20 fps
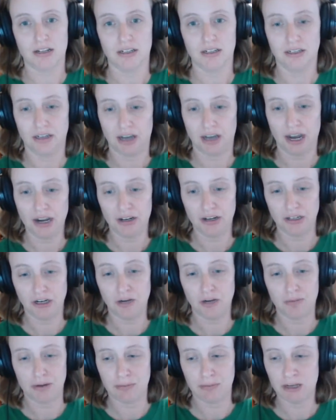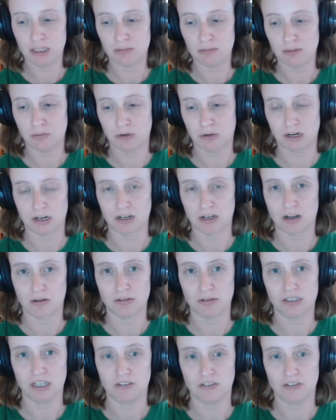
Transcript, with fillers: I don't know, but it makes me want to go and see if